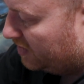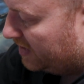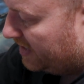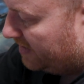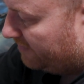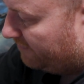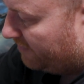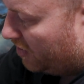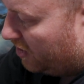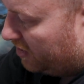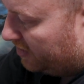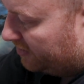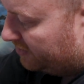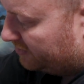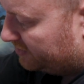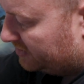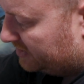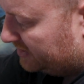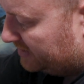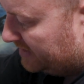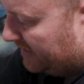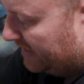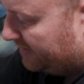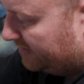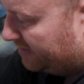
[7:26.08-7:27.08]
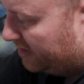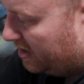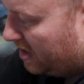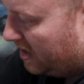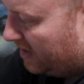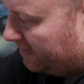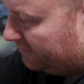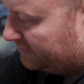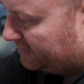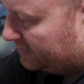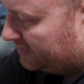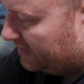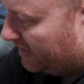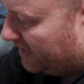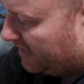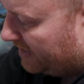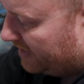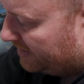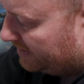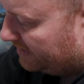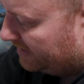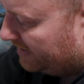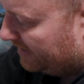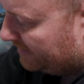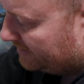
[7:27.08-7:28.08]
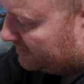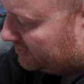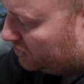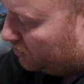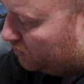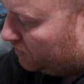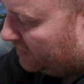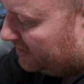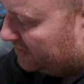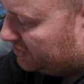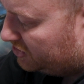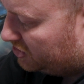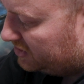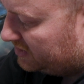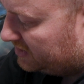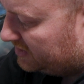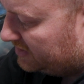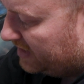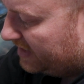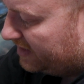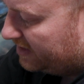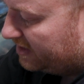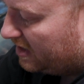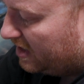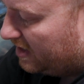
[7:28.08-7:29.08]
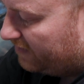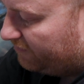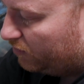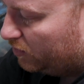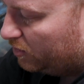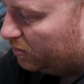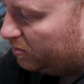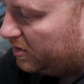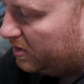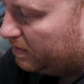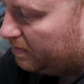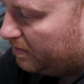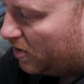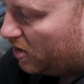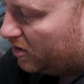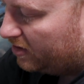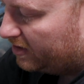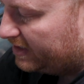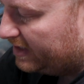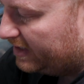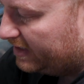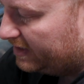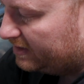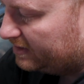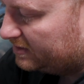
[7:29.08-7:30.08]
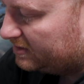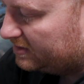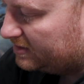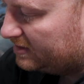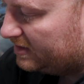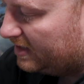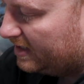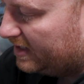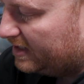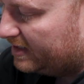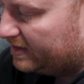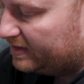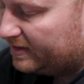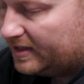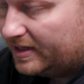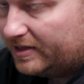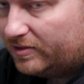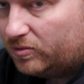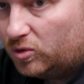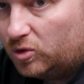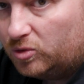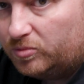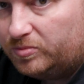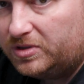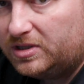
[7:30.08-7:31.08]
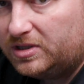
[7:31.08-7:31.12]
You have all your standoffs, and next to each standoff will be markings, and they will